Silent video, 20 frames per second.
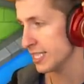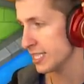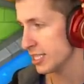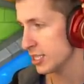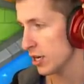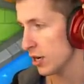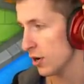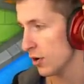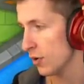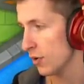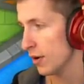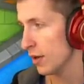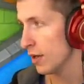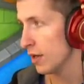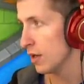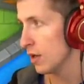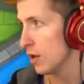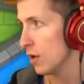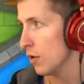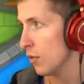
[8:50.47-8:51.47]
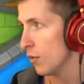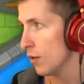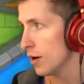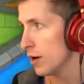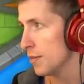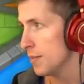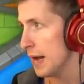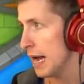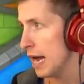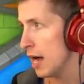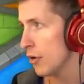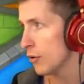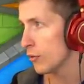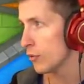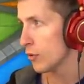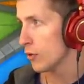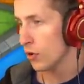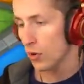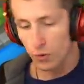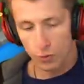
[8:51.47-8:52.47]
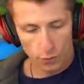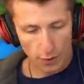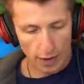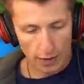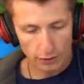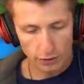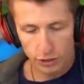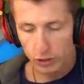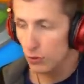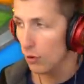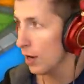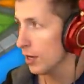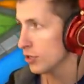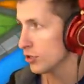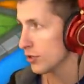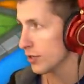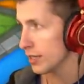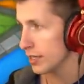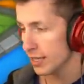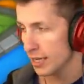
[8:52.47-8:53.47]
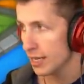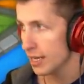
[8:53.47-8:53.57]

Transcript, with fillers: So, what about round 200?